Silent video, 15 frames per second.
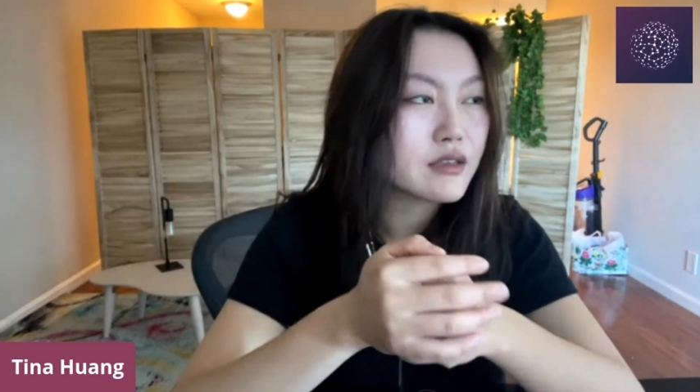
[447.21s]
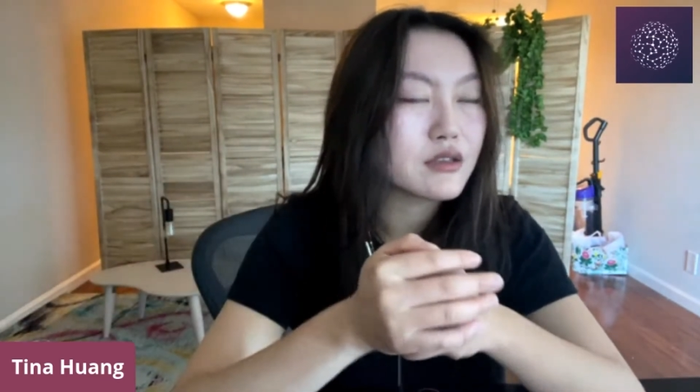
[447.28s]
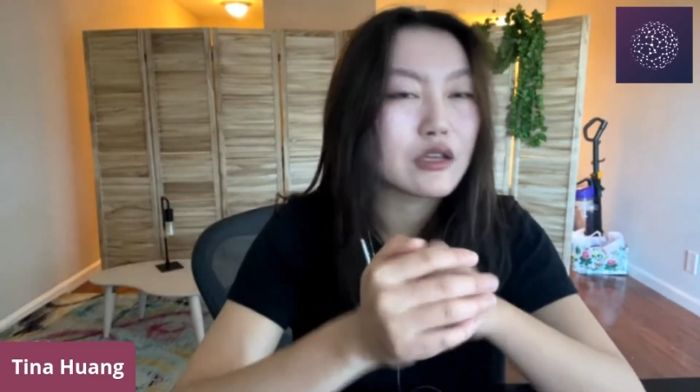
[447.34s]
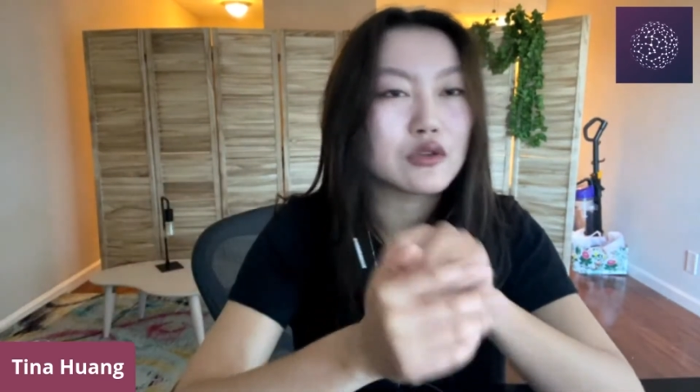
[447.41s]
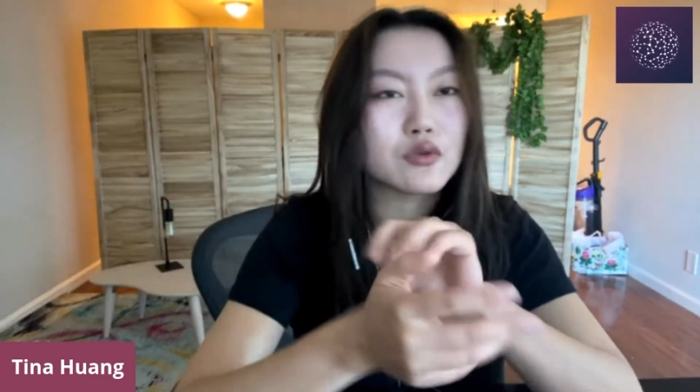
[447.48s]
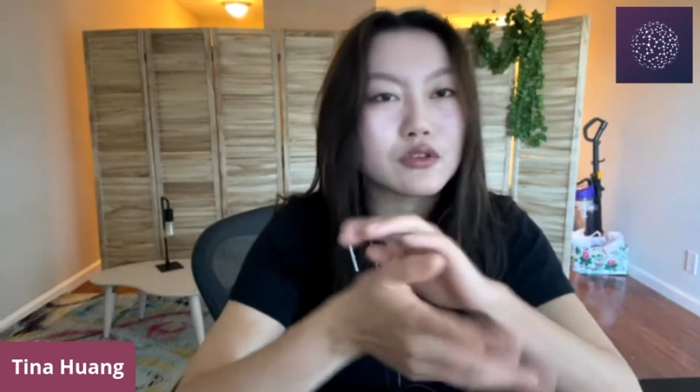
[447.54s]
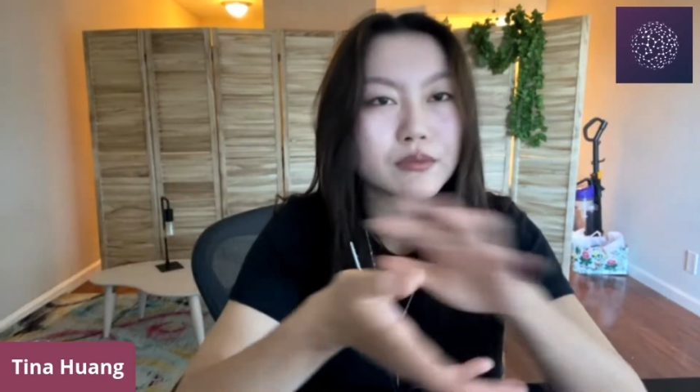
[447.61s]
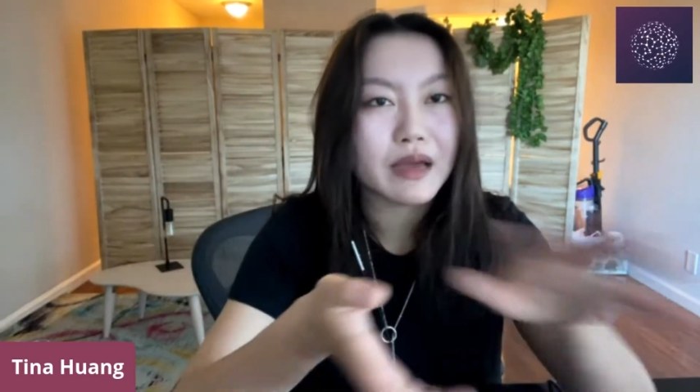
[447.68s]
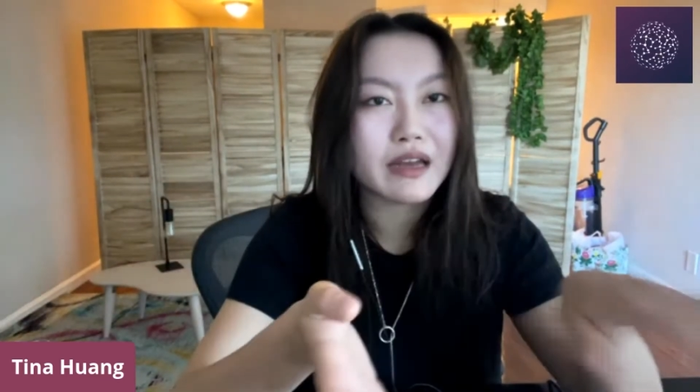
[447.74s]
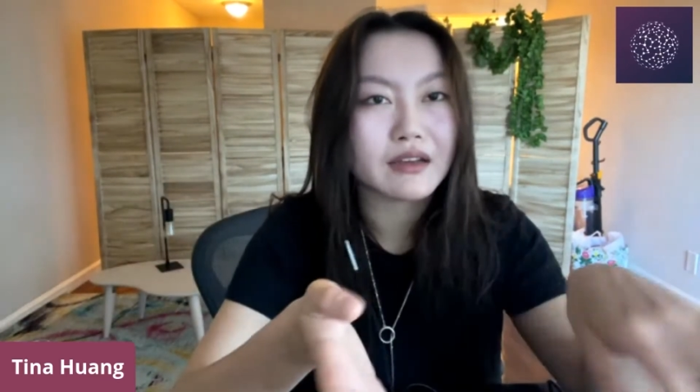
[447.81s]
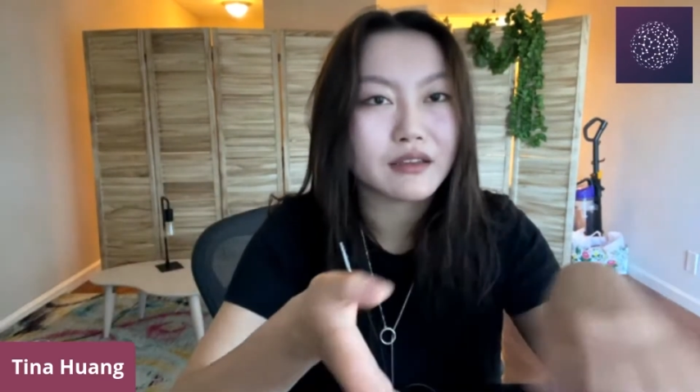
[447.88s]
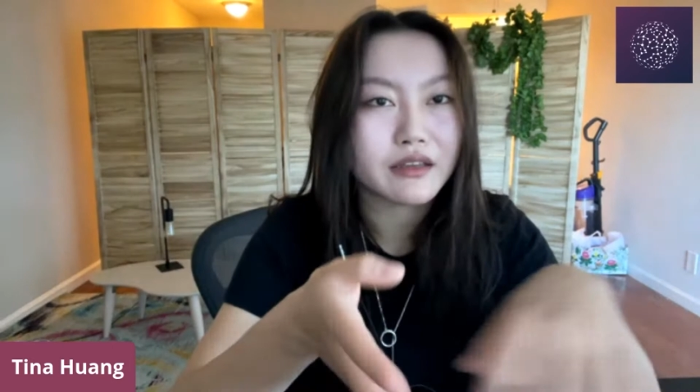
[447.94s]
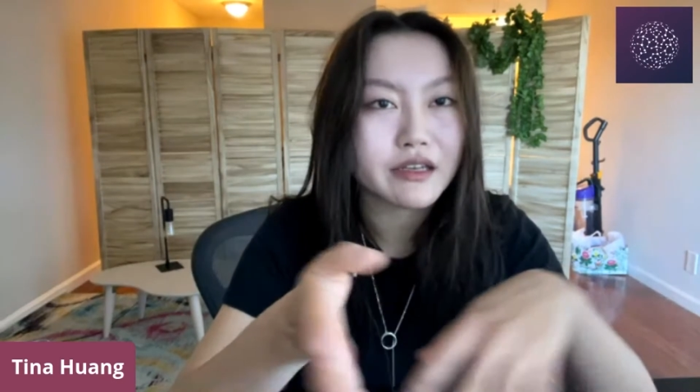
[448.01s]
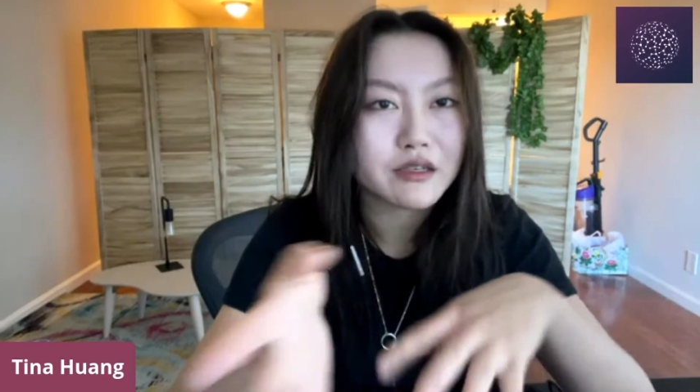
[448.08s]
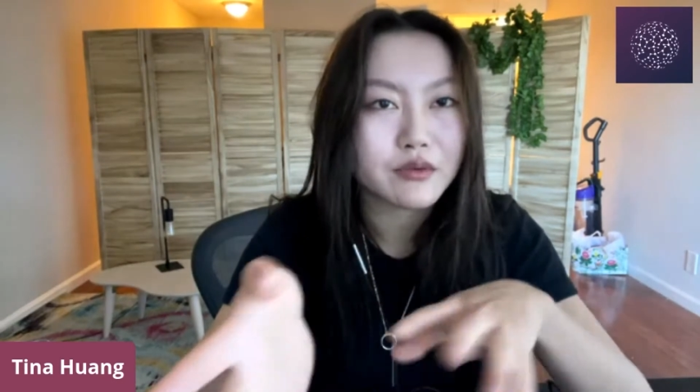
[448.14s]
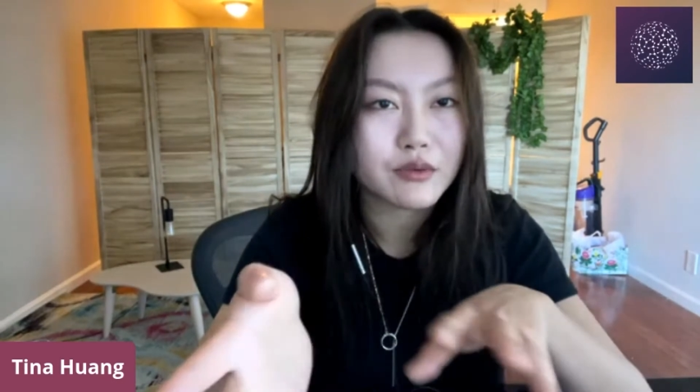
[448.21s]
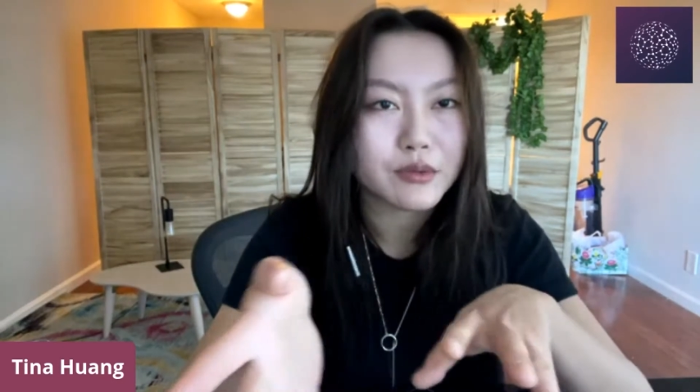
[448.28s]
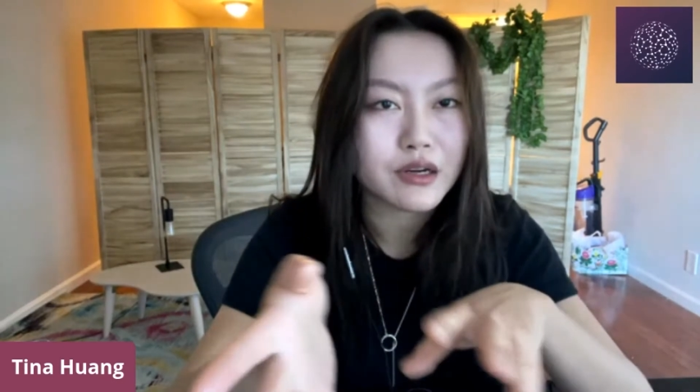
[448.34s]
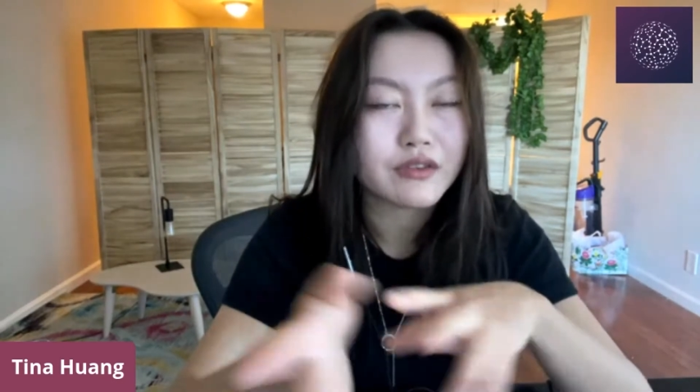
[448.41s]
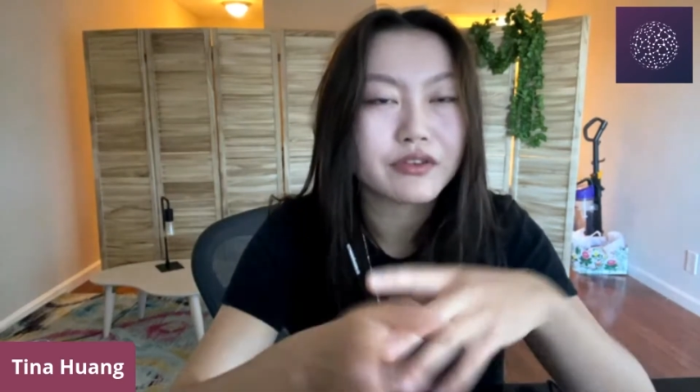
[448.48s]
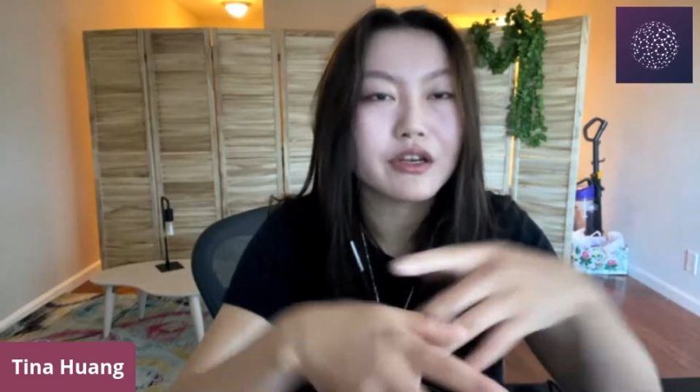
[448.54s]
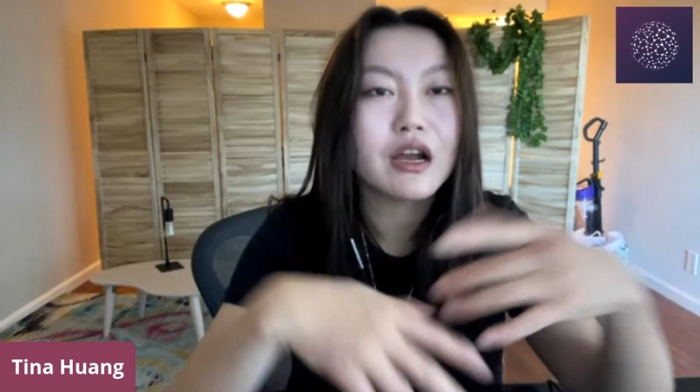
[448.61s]
They do some analytics or
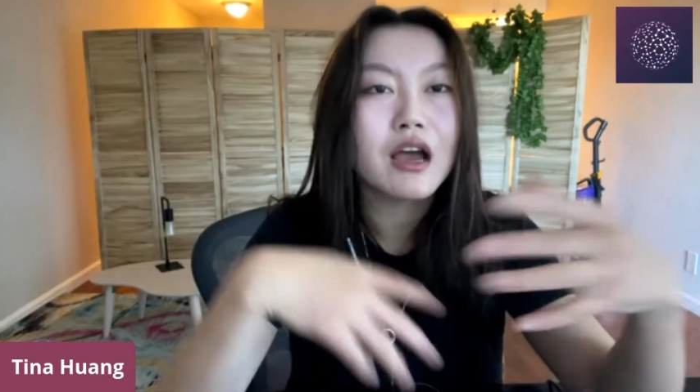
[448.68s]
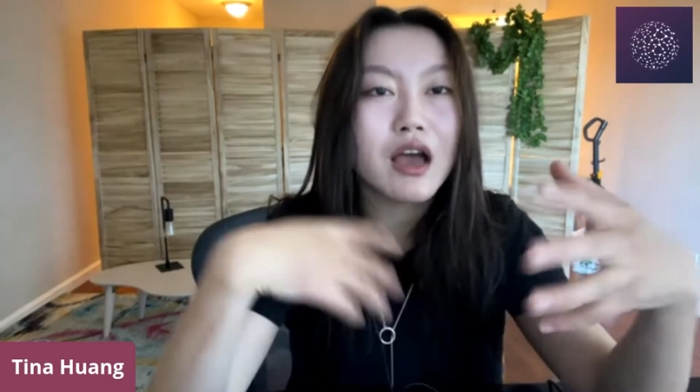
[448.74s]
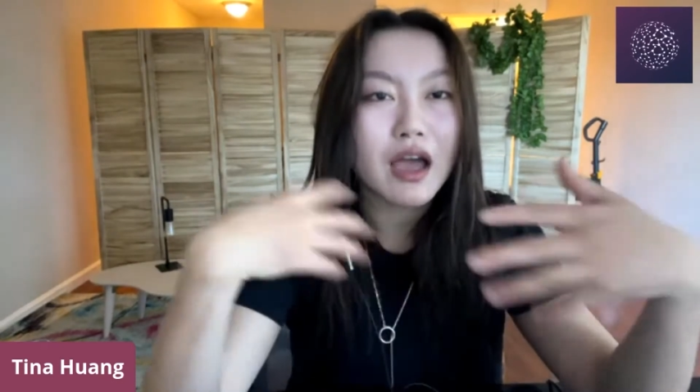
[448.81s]
whatever